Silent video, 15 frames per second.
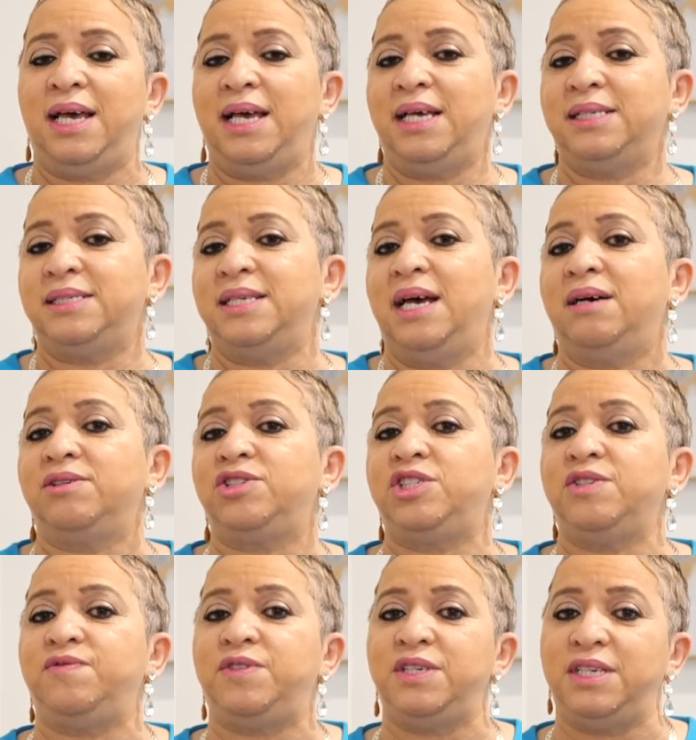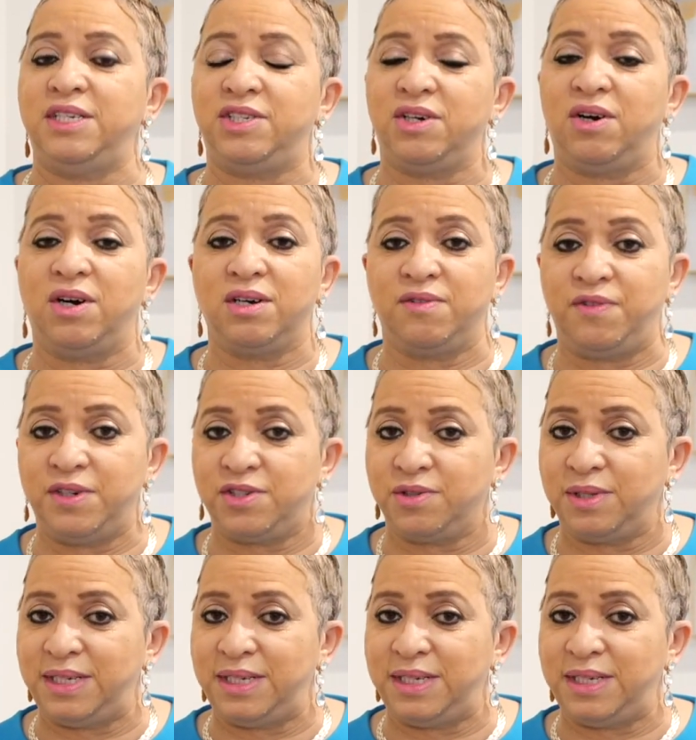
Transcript: is now shifting into artificial